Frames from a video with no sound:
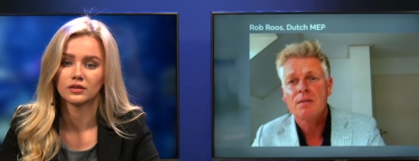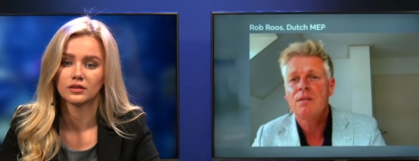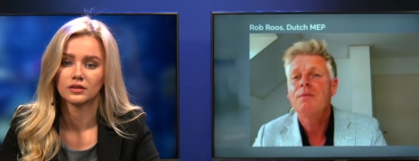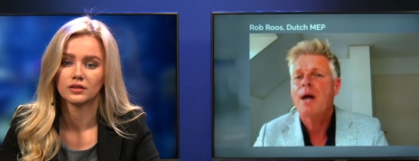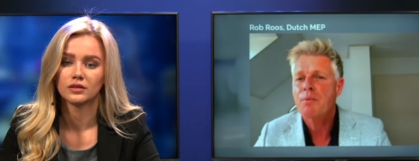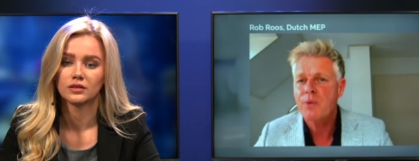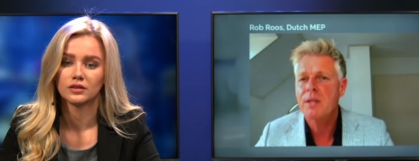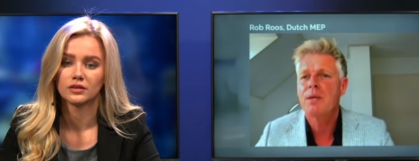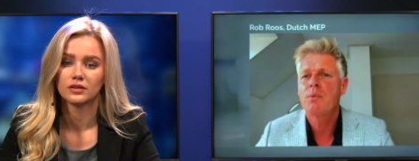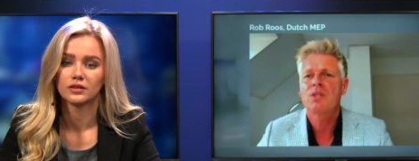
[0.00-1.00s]
Speaker 1: say,
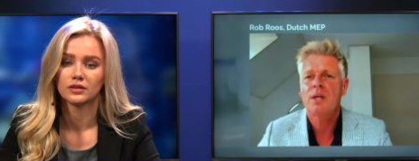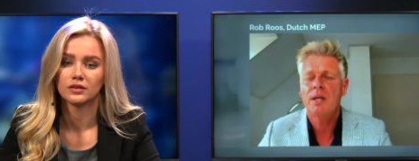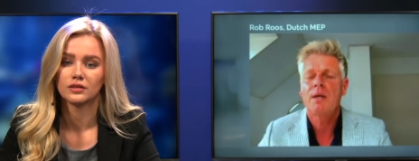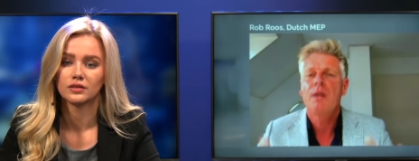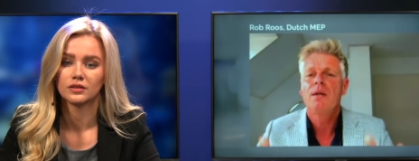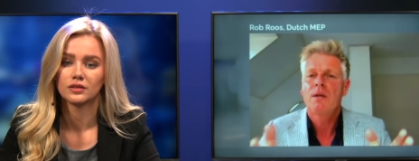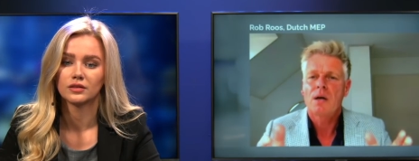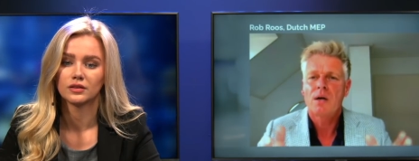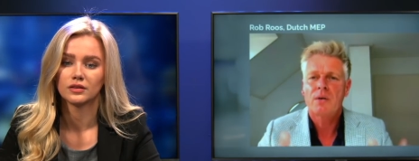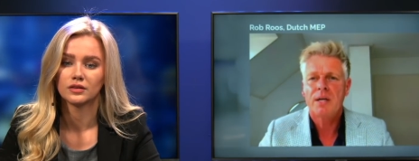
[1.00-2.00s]
okay, that's your
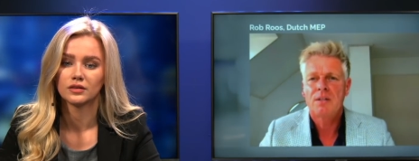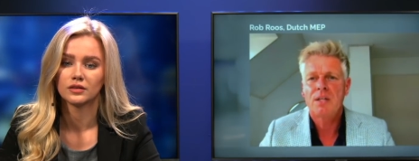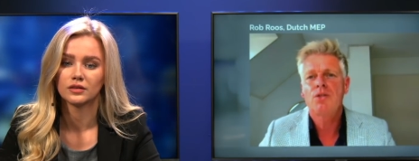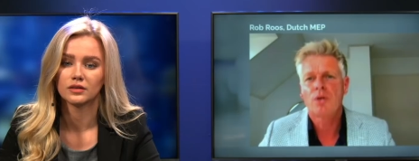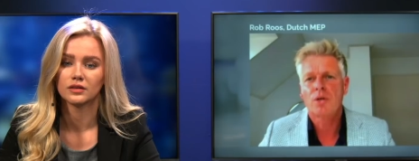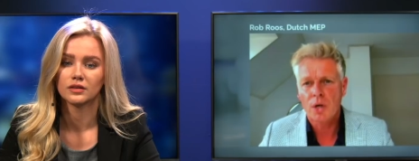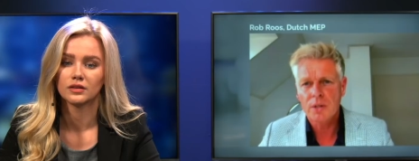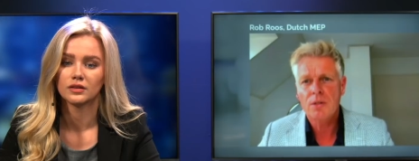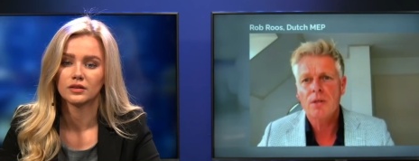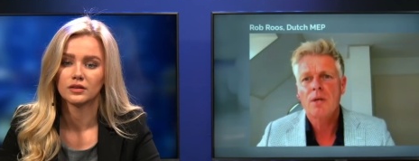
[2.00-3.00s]
choice but these
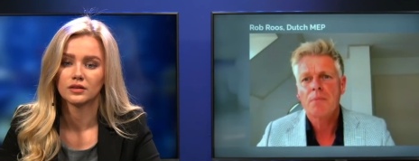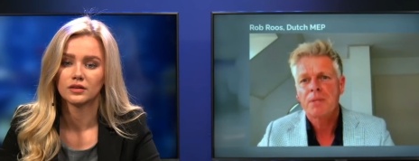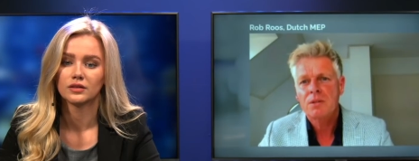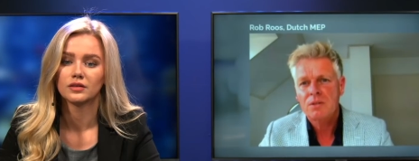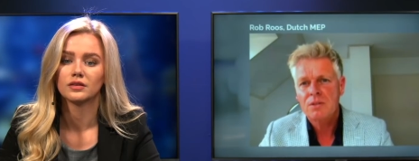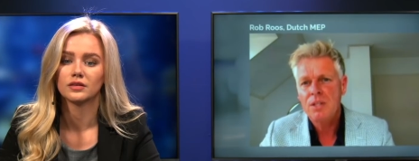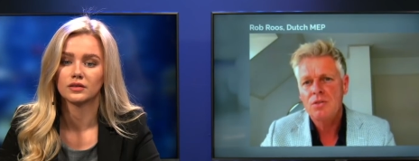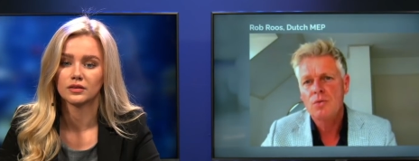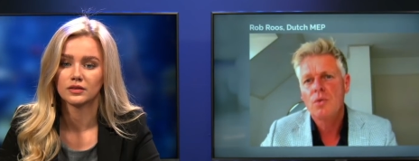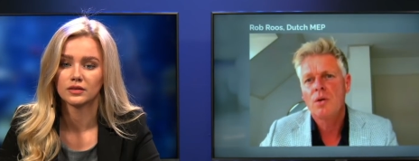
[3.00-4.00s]
two, th these last
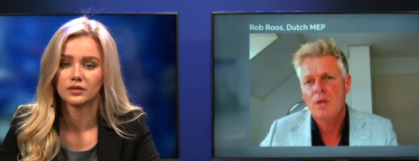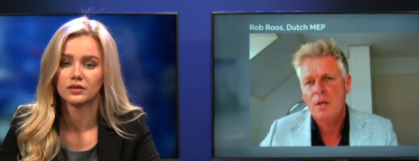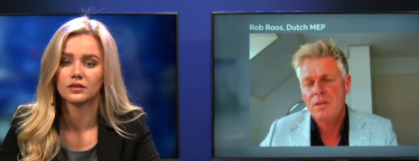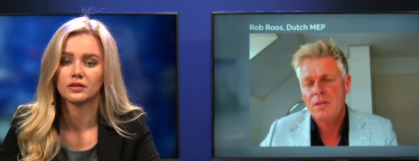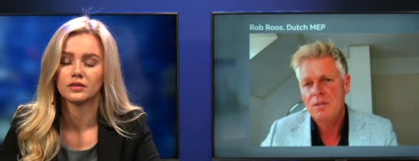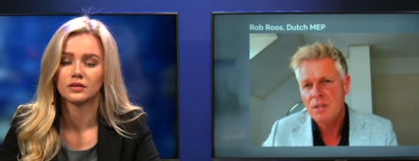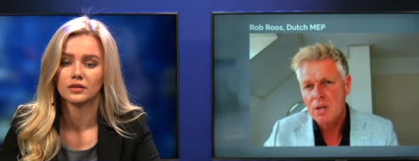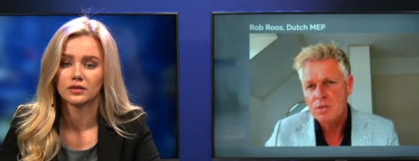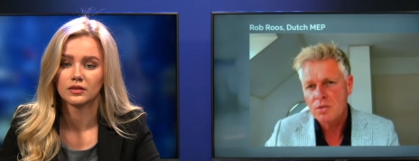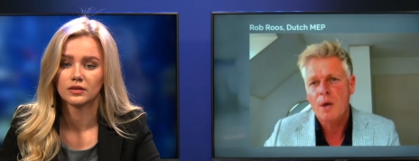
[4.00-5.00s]
two options will
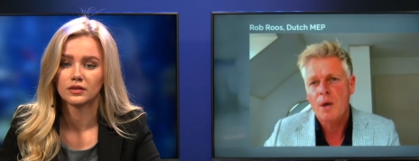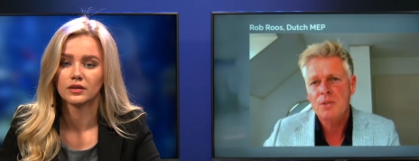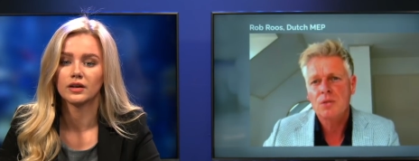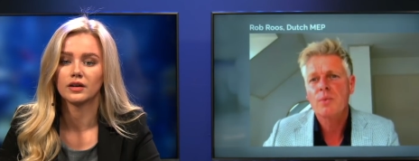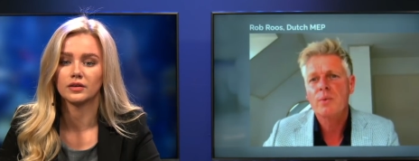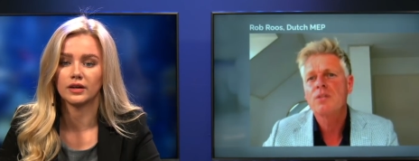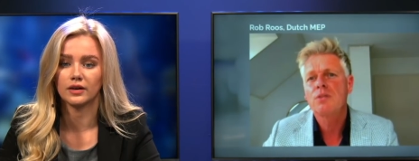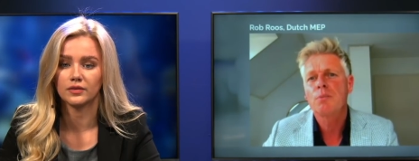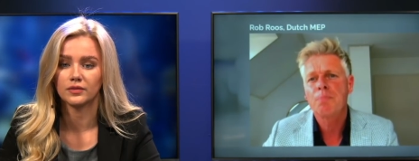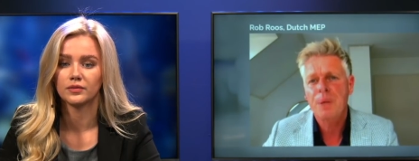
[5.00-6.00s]
disappear now. Yeah.
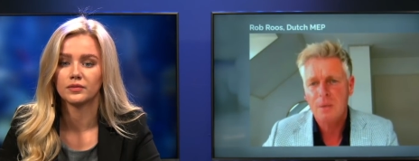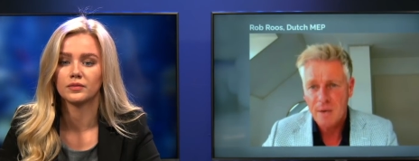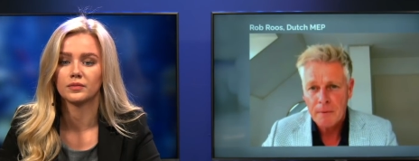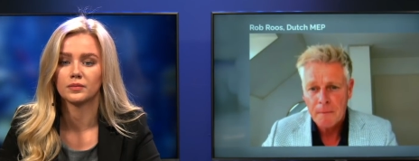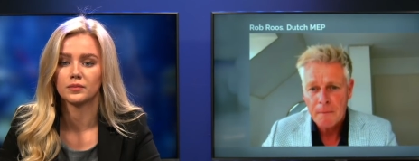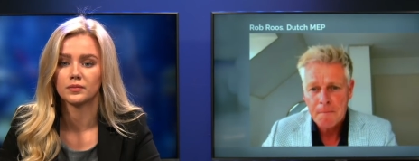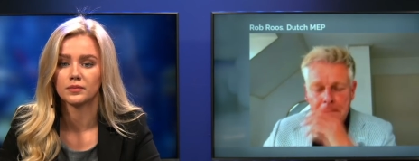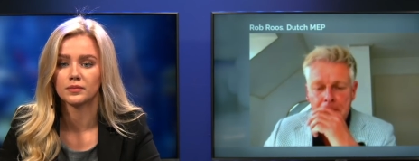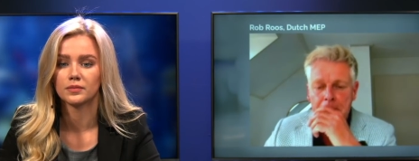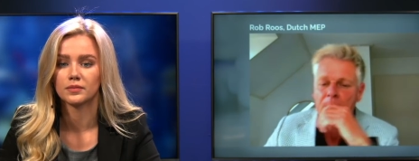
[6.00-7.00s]
And then we have,
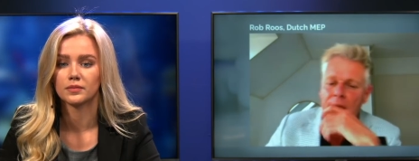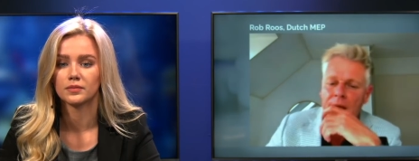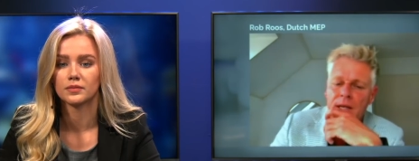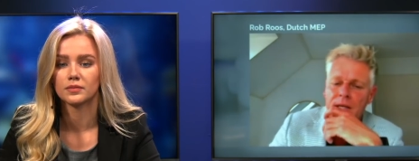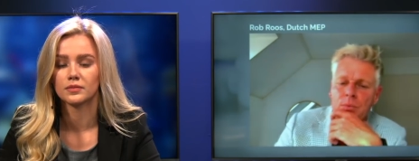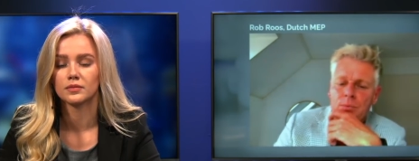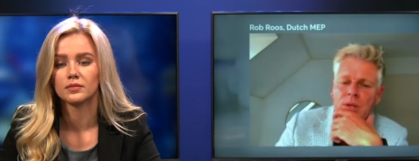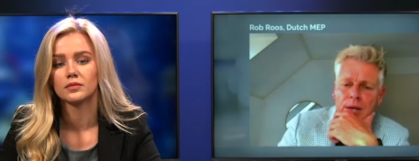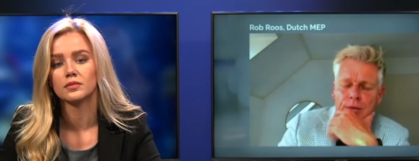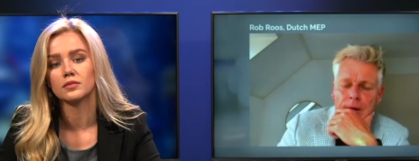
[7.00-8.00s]
um,
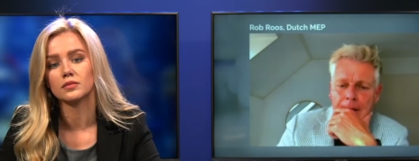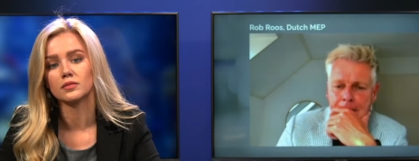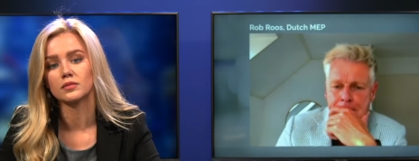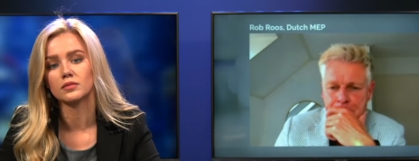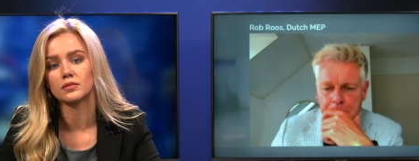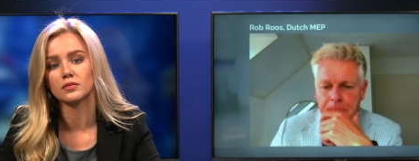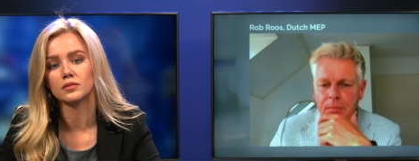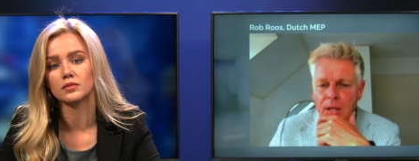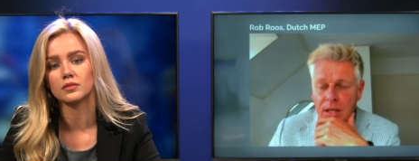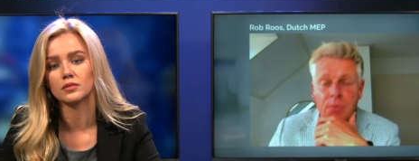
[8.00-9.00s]
then we have a
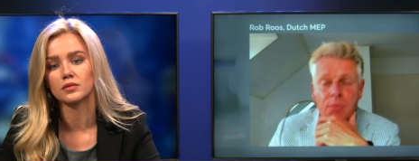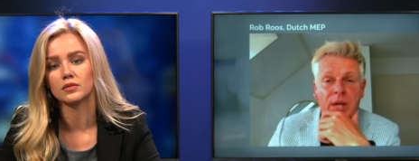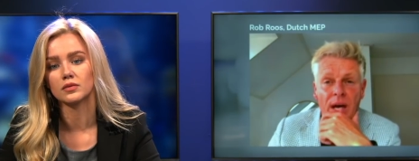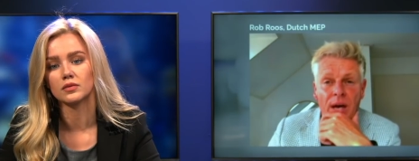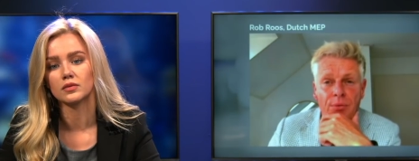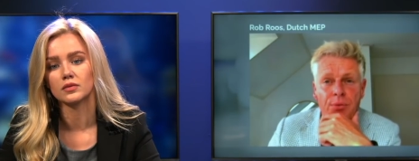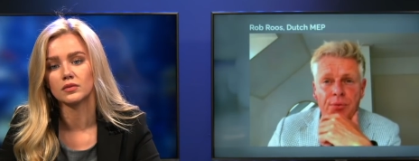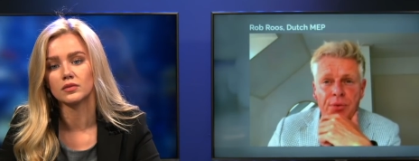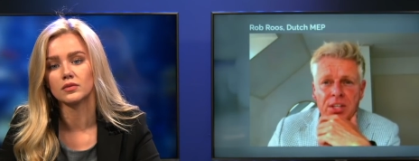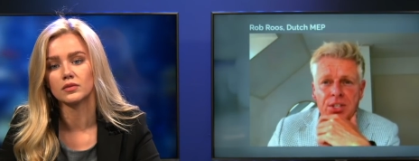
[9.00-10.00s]
vaccination passport.
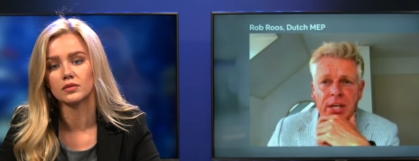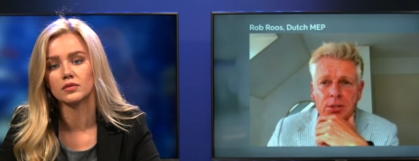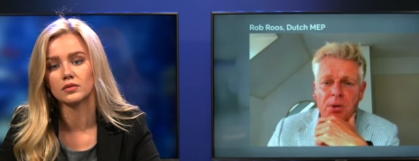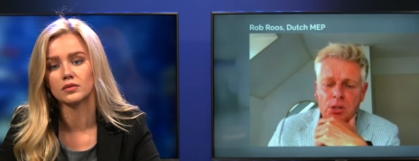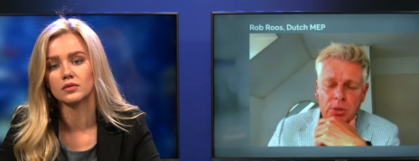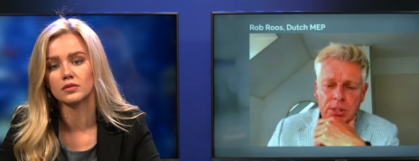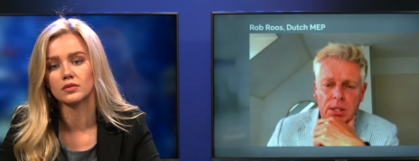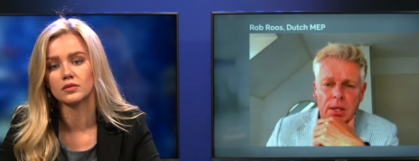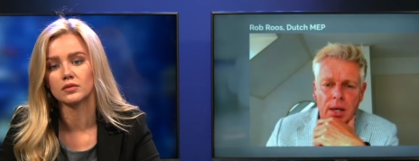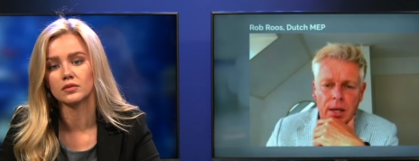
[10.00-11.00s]
Uh, some people
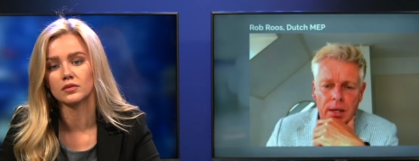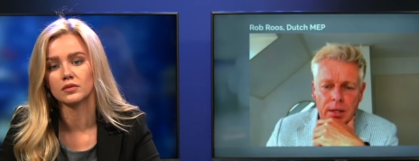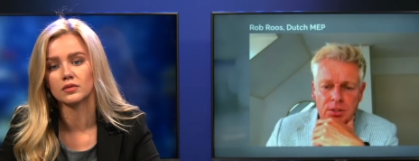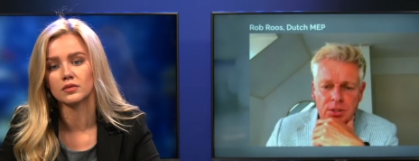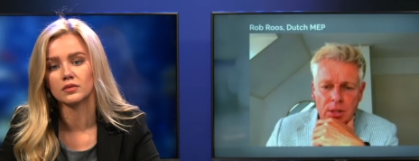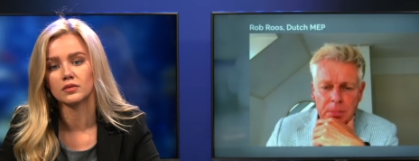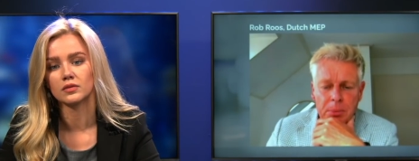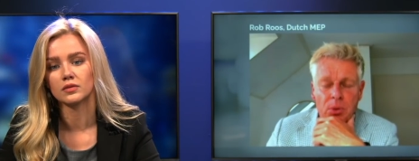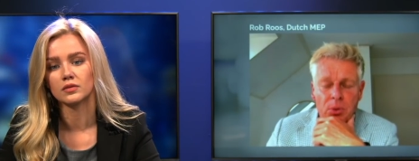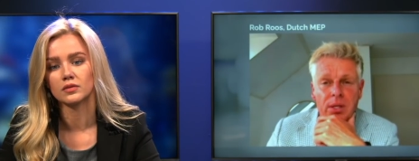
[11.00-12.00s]
cannot take it. Some
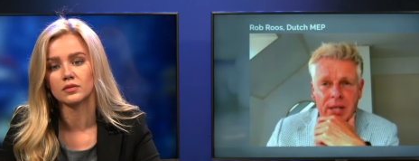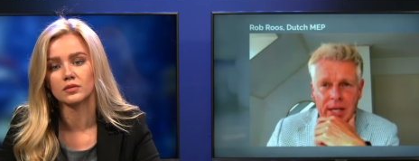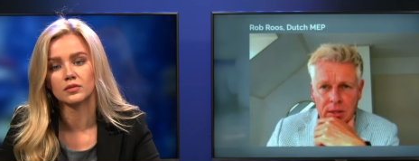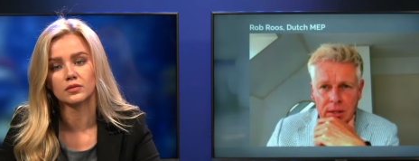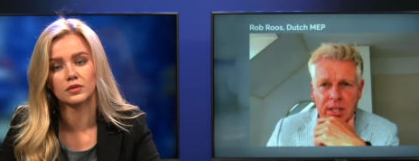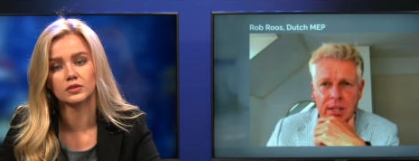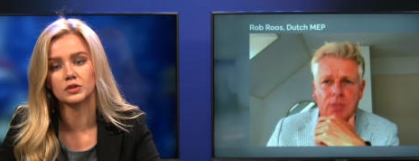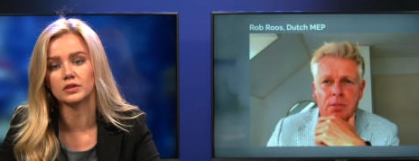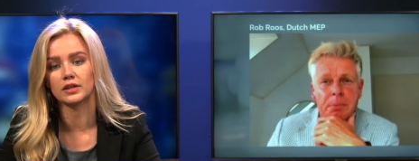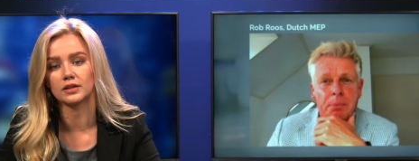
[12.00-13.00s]
people don't want to take it,